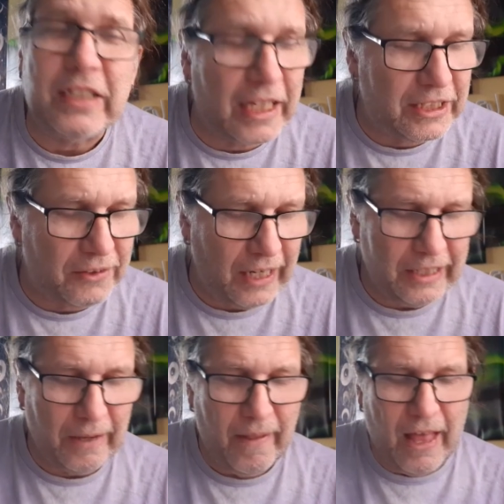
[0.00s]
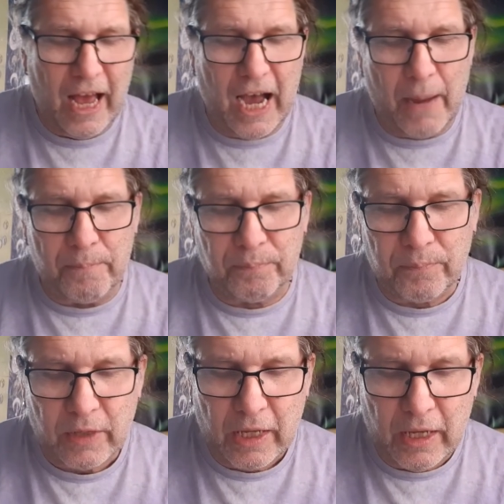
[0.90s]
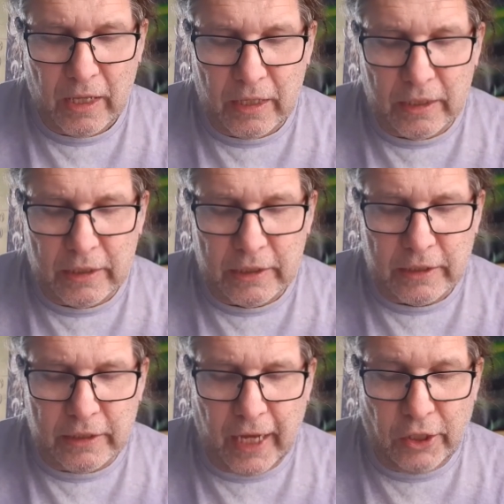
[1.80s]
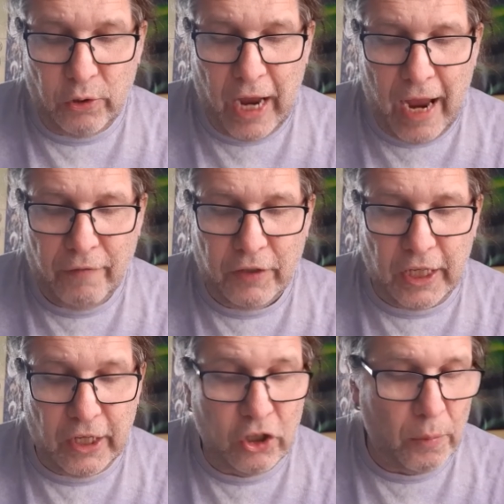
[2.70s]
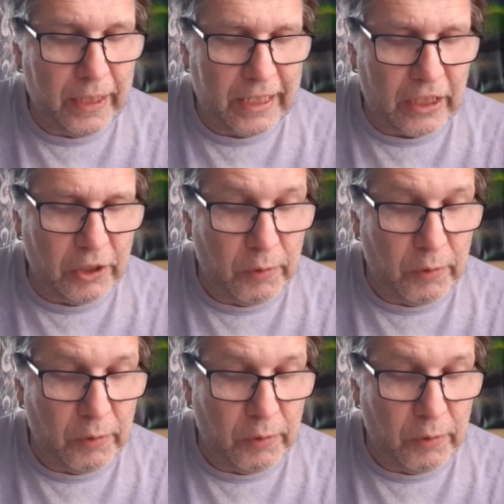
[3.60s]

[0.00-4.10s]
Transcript: sense, right? Um, and you have the incoming energy.